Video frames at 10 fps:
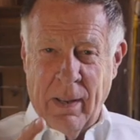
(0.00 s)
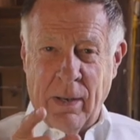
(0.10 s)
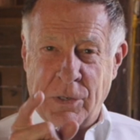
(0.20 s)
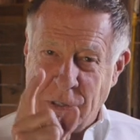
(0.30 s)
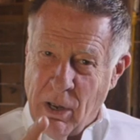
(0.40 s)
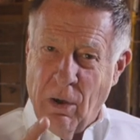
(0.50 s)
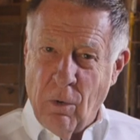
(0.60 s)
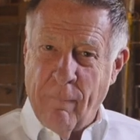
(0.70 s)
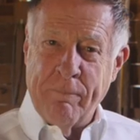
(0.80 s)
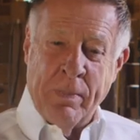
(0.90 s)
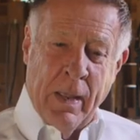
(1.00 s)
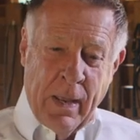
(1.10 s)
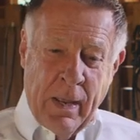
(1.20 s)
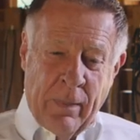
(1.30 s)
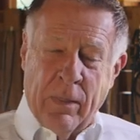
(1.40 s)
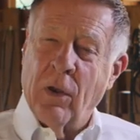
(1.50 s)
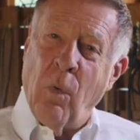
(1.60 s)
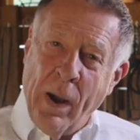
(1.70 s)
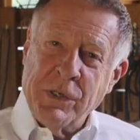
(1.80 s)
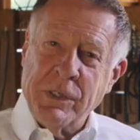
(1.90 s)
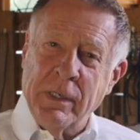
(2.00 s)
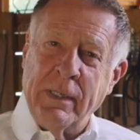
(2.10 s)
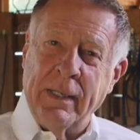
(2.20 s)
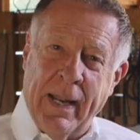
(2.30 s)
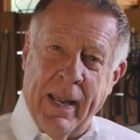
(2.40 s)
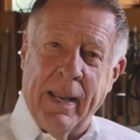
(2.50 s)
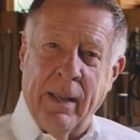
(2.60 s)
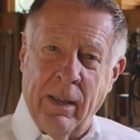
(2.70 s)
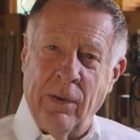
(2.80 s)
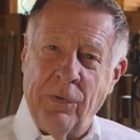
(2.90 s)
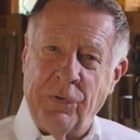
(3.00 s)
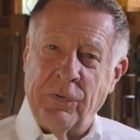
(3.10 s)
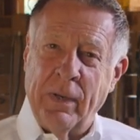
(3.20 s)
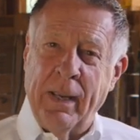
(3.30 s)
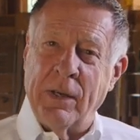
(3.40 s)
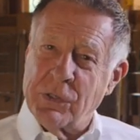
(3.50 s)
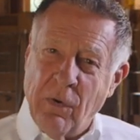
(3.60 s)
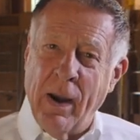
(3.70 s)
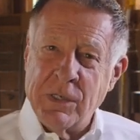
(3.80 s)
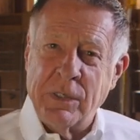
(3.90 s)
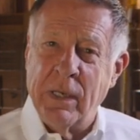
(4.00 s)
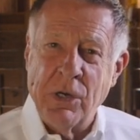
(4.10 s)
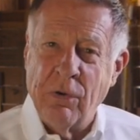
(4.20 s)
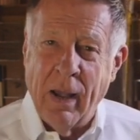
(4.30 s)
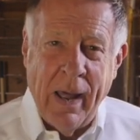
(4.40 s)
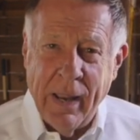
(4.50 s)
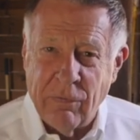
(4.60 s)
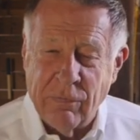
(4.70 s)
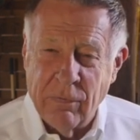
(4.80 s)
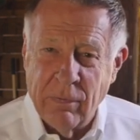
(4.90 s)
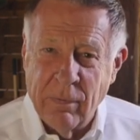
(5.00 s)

And so, the question today is Christ in your life?